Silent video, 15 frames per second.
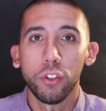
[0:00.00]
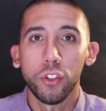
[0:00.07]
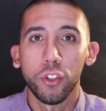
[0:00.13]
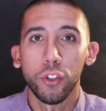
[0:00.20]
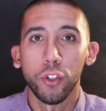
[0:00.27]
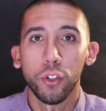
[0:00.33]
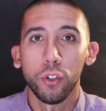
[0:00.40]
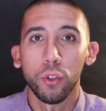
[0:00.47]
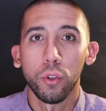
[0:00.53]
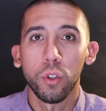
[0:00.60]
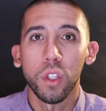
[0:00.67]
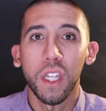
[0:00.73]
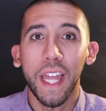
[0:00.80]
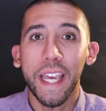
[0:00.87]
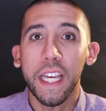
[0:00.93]
to
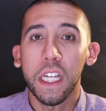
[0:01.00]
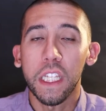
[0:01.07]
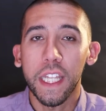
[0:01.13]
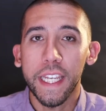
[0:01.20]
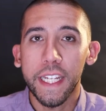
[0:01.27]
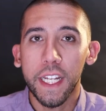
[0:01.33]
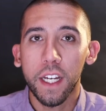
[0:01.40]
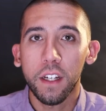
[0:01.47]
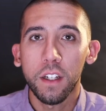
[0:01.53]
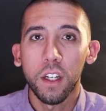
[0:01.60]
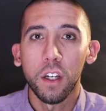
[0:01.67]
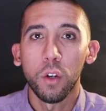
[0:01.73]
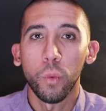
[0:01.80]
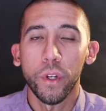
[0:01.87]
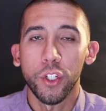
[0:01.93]
Lake Galena,
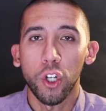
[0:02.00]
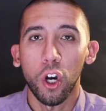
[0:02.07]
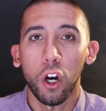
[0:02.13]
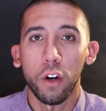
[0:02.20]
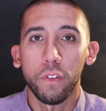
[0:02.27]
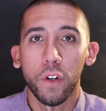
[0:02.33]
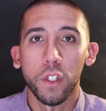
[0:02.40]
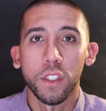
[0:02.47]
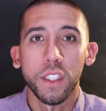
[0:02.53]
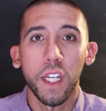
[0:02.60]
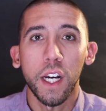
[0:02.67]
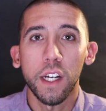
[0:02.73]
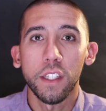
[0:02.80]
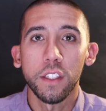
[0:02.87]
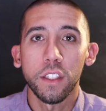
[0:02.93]
which offers
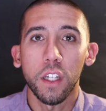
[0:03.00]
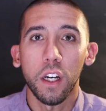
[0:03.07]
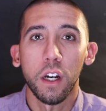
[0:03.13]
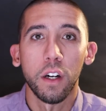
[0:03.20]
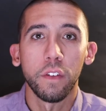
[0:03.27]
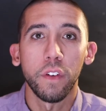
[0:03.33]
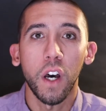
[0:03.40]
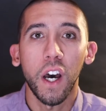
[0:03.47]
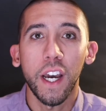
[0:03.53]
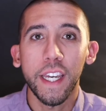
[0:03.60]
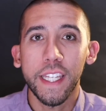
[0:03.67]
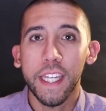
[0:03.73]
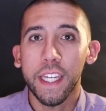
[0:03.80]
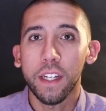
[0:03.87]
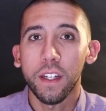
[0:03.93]
tons of
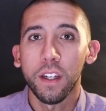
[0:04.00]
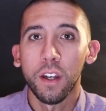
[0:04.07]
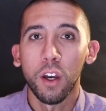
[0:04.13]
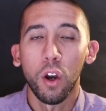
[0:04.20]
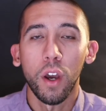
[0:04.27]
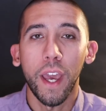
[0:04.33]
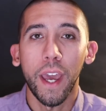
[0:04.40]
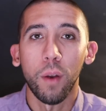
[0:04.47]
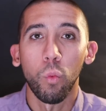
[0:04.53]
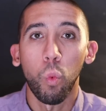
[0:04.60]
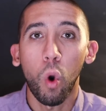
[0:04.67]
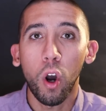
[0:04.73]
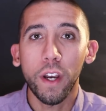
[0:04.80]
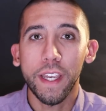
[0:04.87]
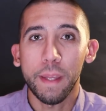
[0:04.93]
hiking and
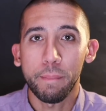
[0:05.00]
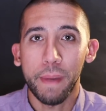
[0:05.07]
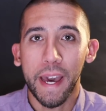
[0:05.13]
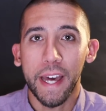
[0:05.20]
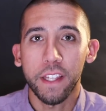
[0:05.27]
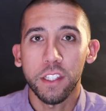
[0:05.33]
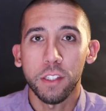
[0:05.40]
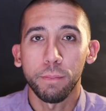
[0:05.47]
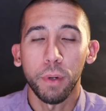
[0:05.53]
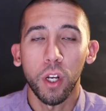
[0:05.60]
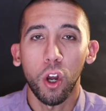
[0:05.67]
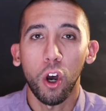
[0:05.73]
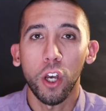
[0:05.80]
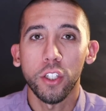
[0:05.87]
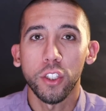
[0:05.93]
walking paths, but
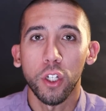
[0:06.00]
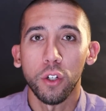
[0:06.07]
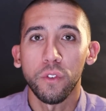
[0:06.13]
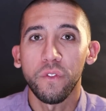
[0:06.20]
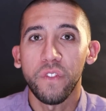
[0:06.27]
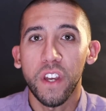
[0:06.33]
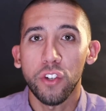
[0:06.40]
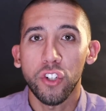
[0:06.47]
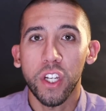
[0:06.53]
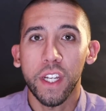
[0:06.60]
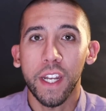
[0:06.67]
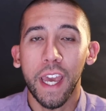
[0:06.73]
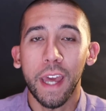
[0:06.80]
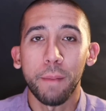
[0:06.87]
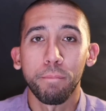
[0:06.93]
also
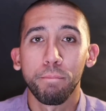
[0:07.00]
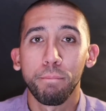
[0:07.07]
fishing and